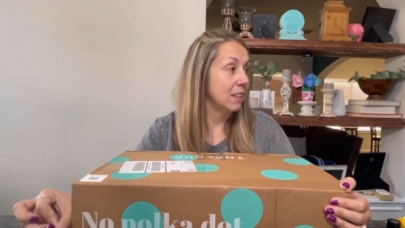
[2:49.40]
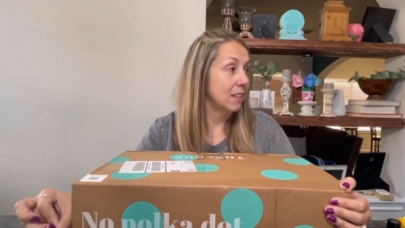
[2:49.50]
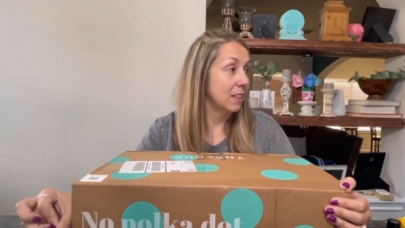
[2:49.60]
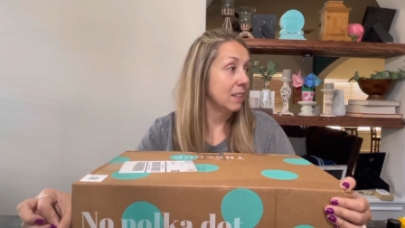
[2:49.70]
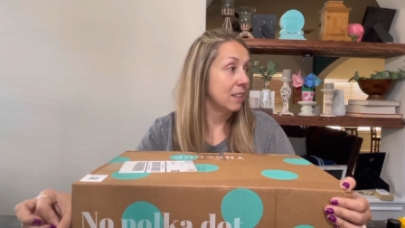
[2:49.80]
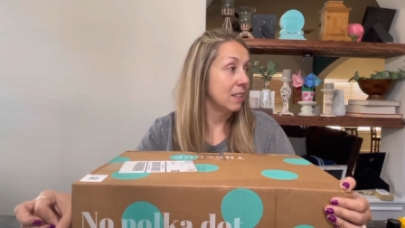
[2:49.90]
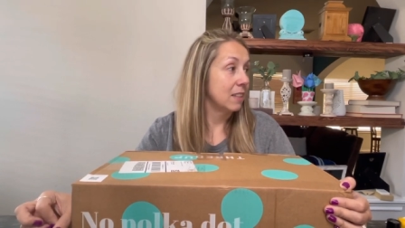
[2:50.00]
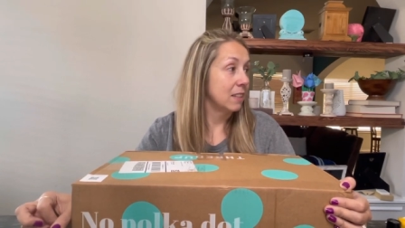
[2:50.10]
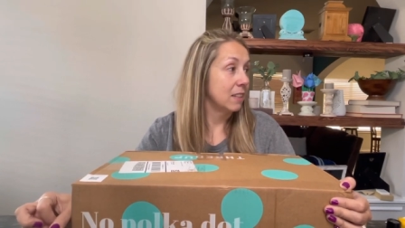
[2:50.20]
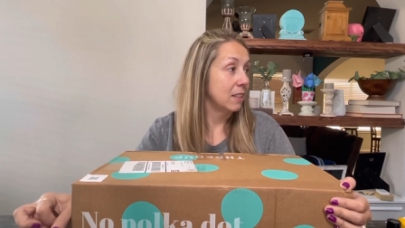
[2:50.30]

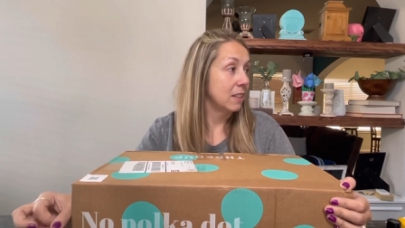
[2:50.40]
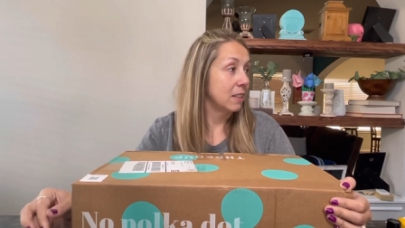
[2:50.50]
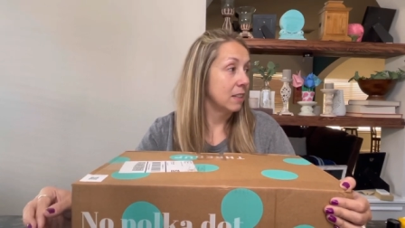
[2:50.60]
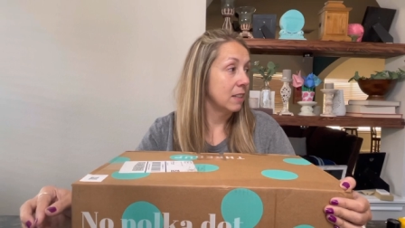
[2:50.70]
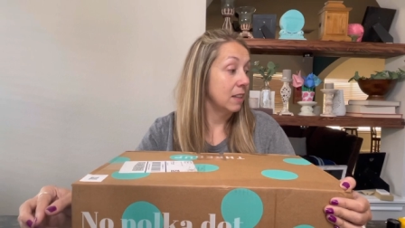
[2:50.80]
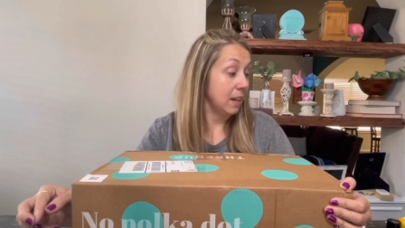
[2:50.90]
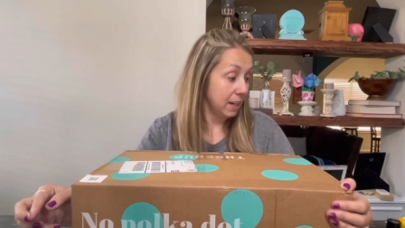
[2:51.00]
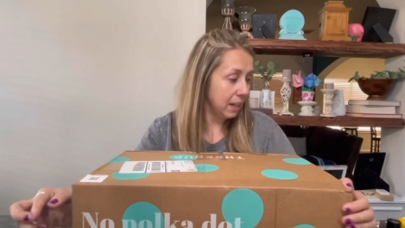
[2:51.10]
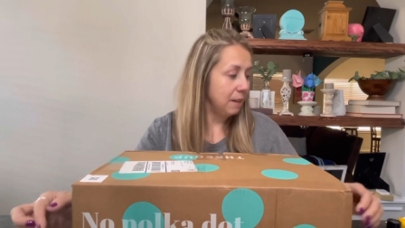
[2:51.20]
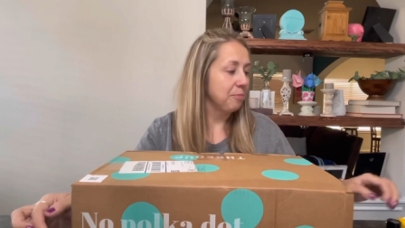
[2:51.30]
Nike.
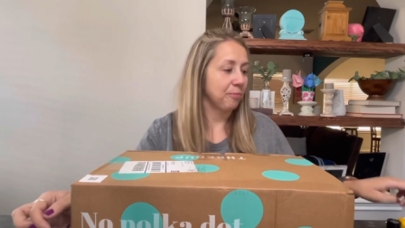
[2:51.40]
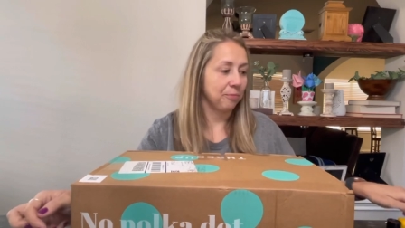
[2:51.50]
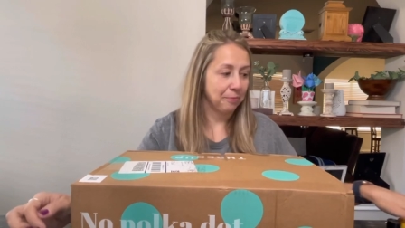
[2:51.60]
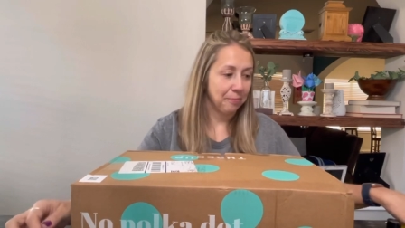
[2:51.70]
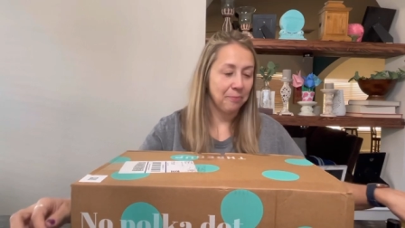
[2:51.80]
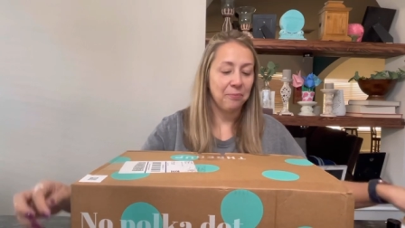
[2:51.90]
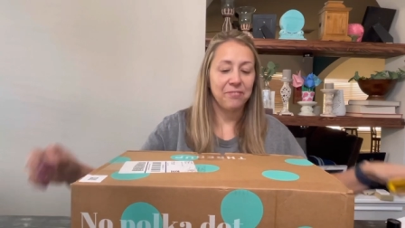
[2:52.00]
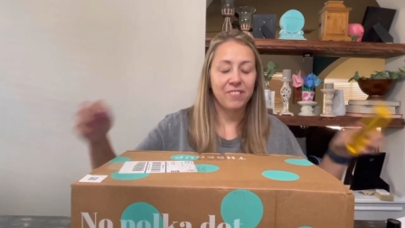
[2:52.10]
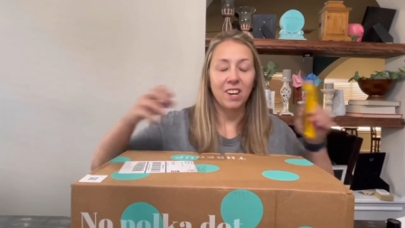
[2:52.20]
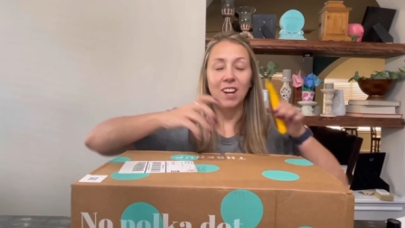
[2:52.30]
Nike? Okay,
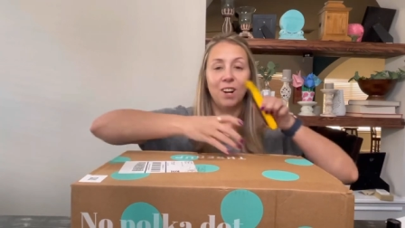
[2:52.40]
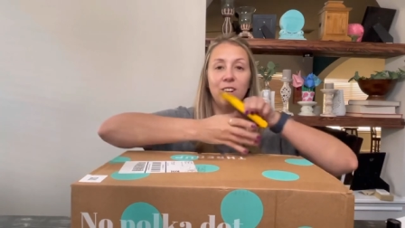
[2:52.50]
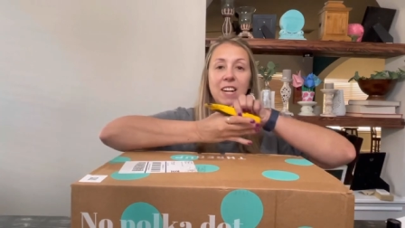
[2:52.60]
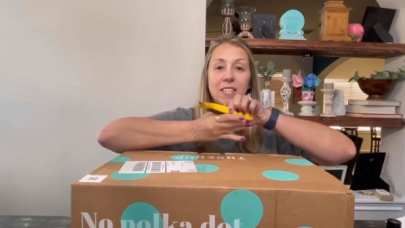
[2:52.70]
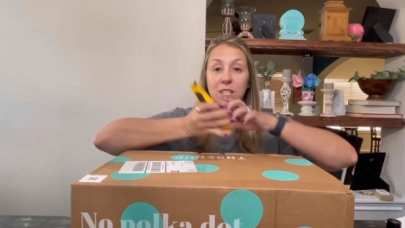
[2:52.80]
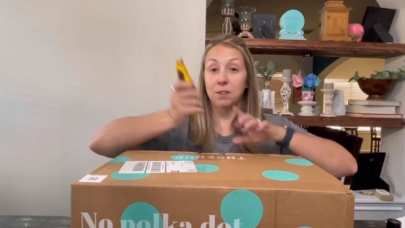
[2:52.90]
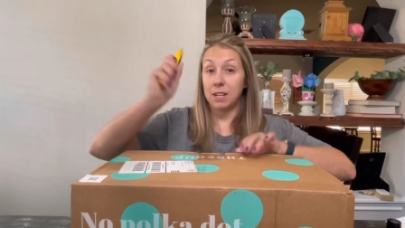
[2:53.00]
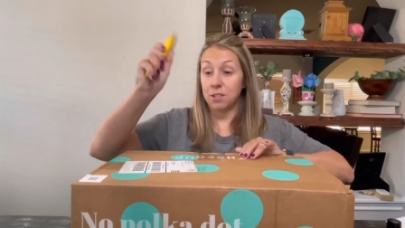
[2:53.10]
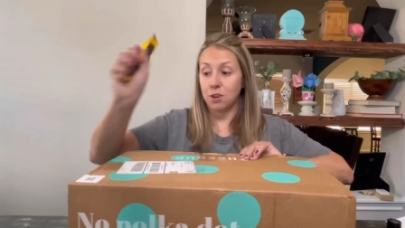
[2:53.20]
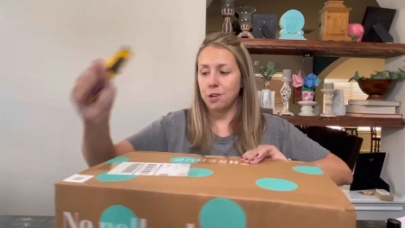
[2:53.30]
cool beans. All right, so
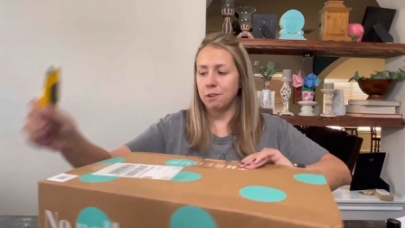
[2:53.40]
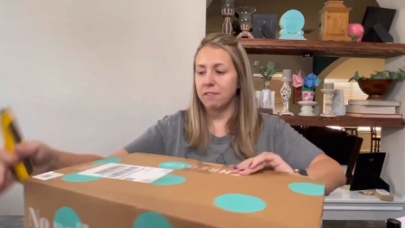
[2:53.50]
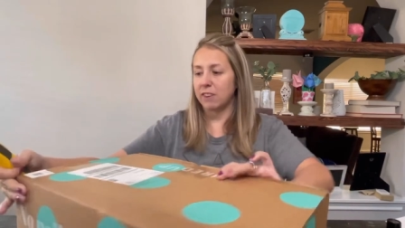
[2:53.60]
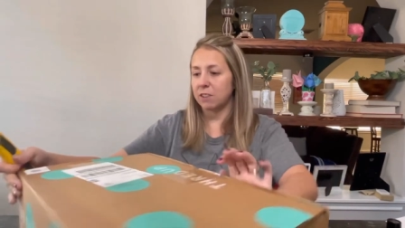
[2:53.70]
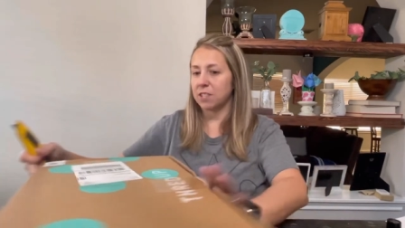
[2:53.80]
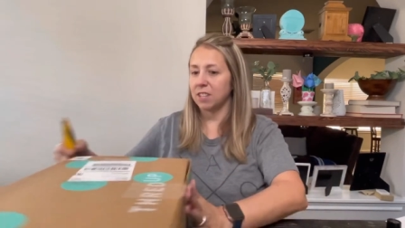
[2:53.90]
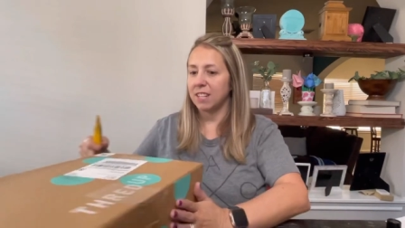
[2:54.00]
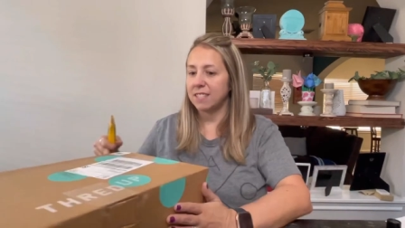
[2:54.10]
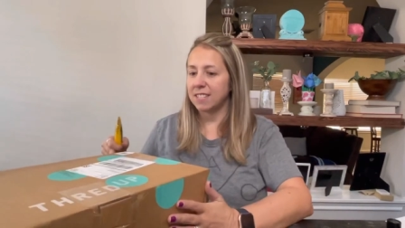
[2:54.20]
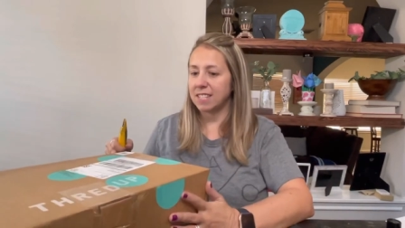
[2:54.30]
that's our universe. So
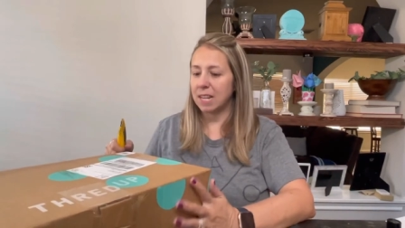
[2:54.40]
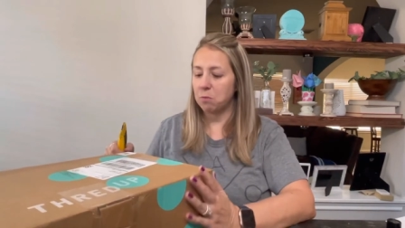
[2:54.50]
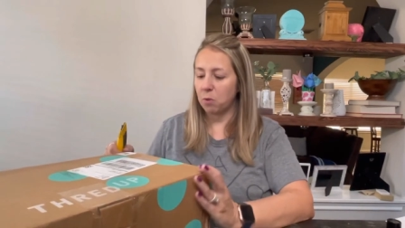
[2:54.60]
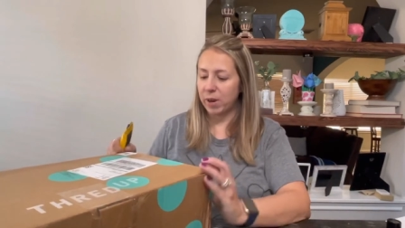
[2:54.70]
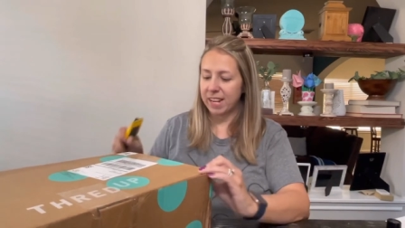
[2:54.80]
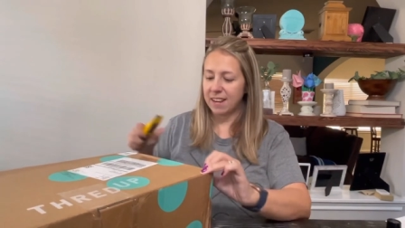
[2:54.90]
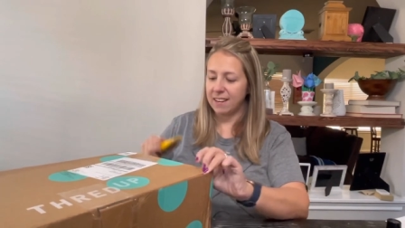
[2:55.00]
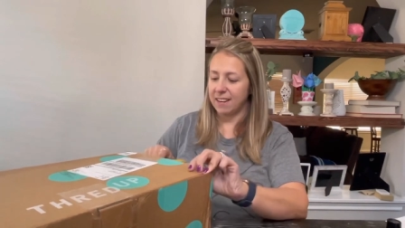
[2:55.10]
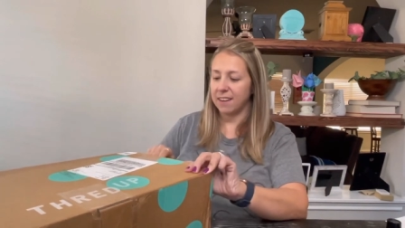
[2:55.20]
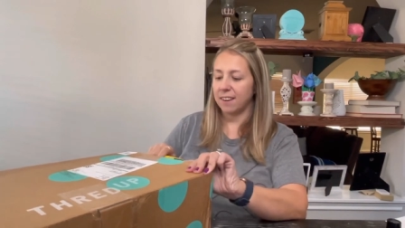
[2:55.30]
let's see what we got
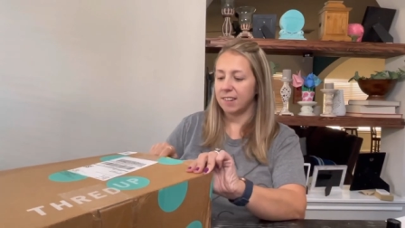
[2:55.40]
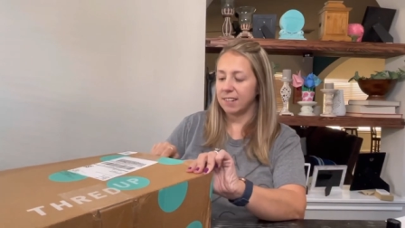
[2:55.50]
here.